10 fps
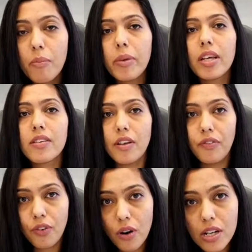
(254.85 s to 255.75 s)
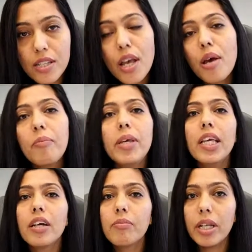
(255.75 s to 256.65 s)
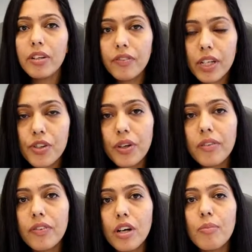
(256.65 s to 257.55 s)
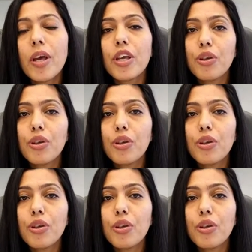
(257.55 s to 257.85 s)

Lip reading: because of course, being a manufacturing firm,